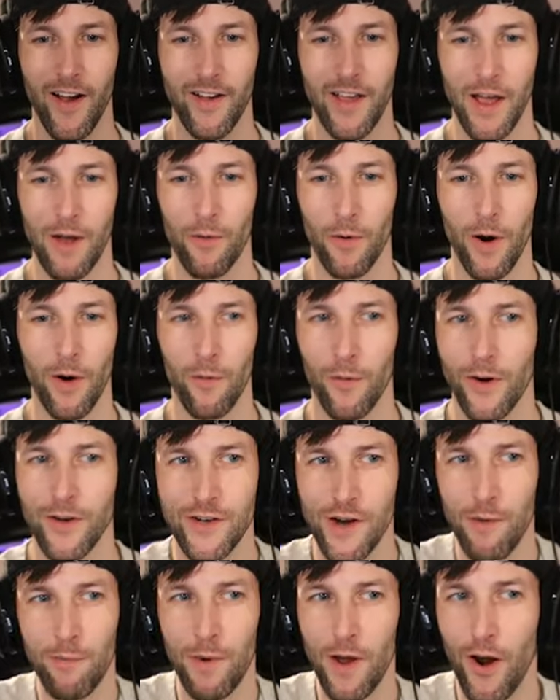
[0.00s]
Okay, we're, we're
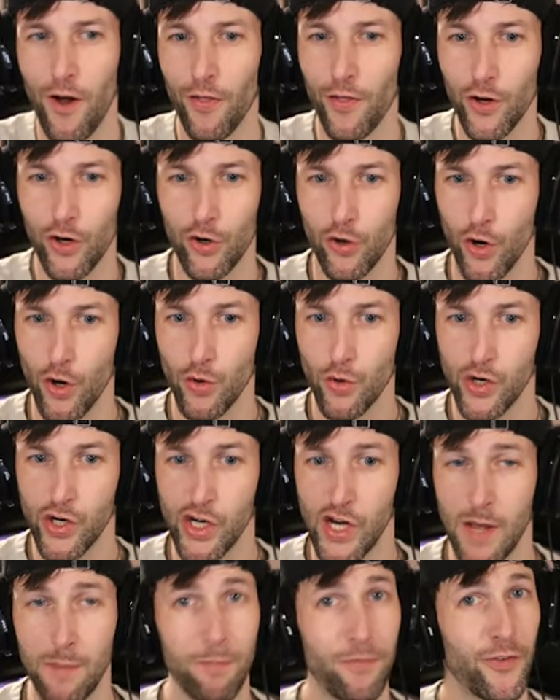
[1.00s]
jumping on the cruise
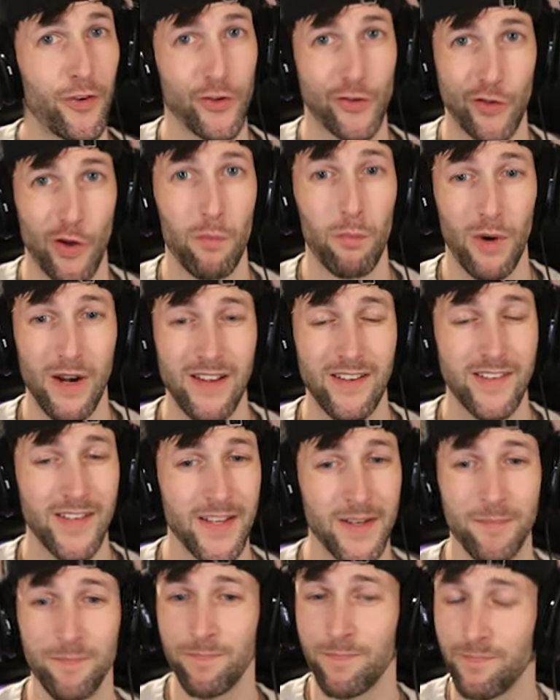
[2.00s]
ship for some
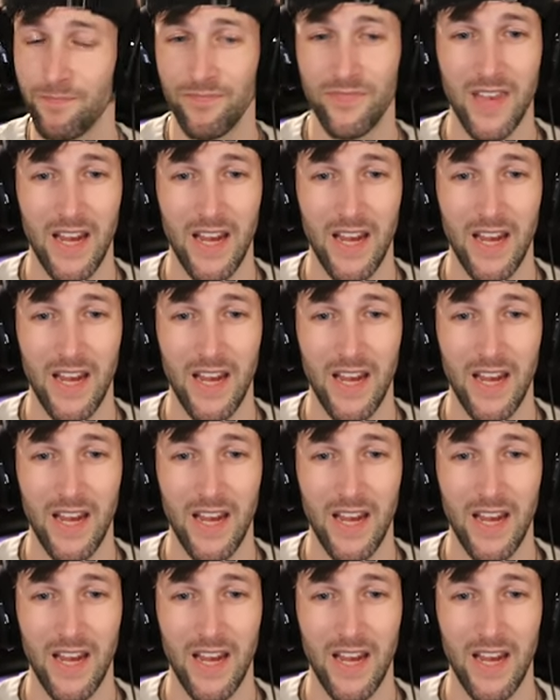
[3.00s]
reason.